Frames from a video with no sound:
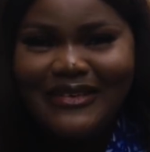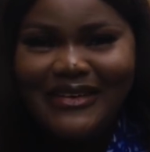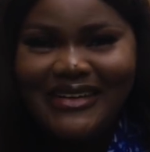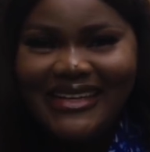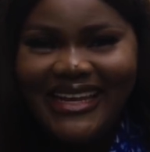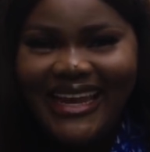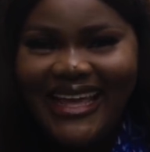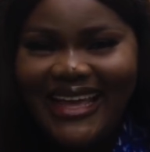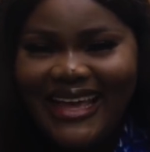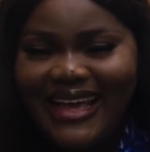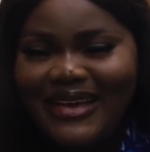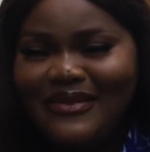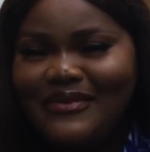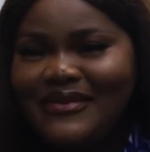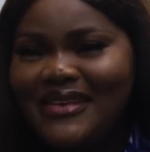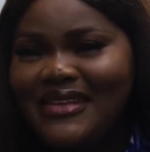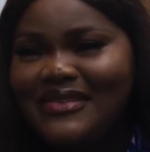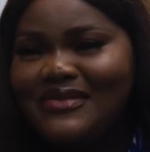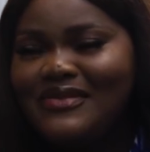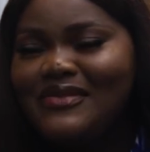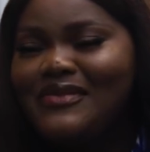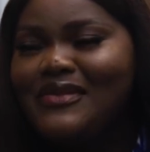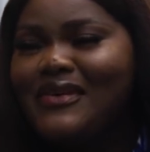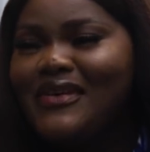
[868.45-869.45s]
What, like, I
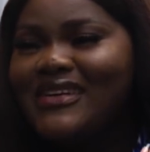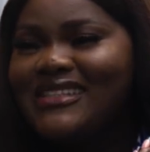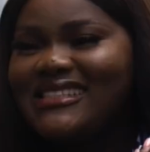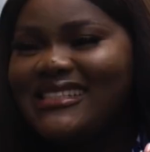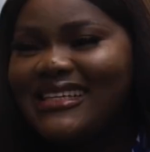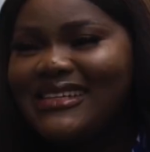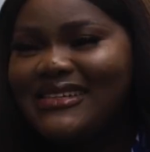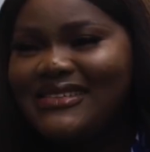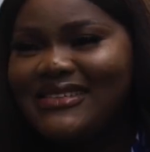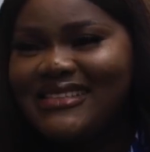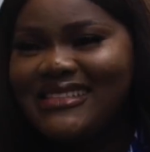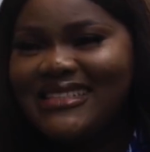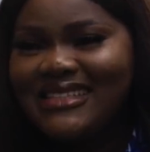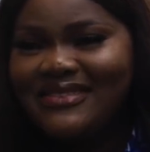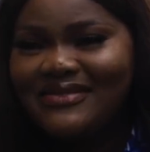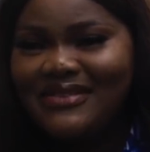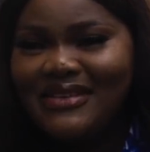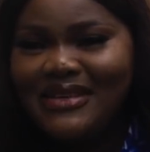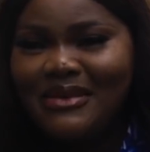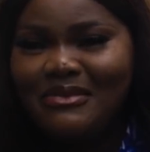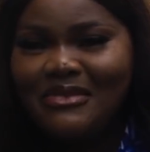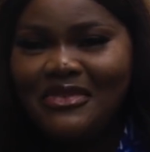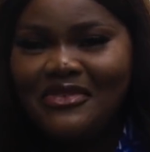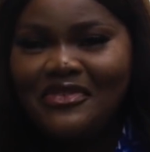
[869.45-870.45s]
mean, what are you
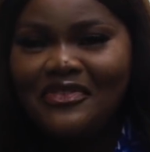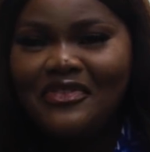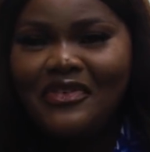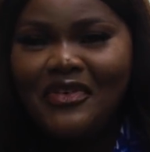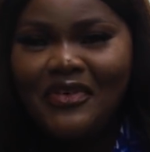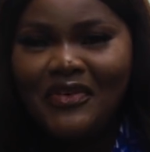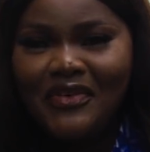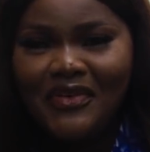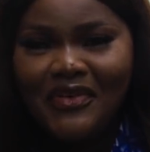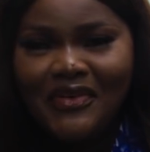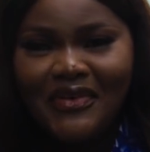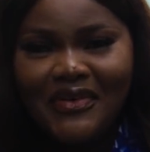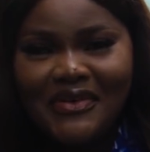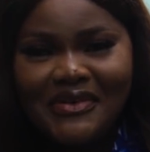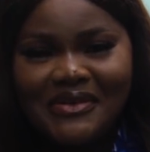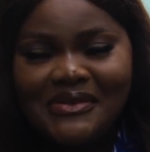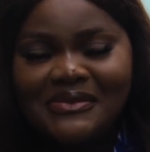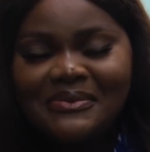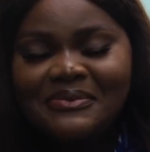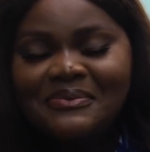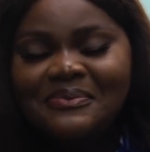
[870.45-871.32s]
interviewing me for?